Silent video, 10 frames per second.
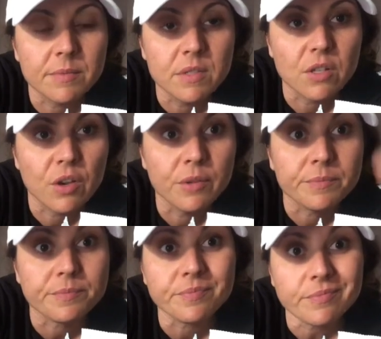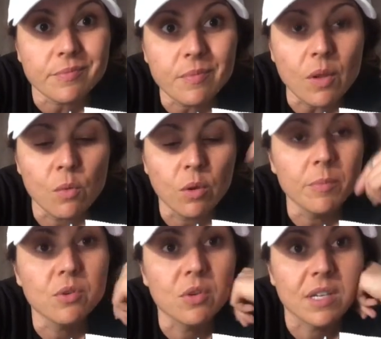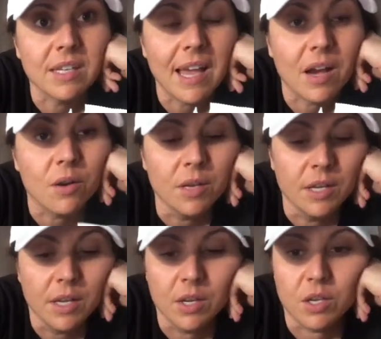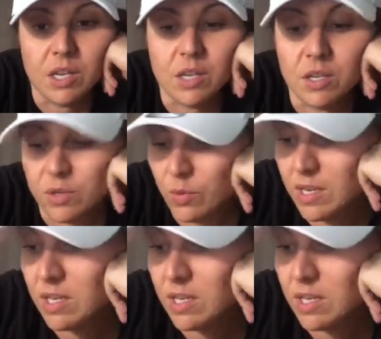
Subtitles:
So what I'm cooking now, when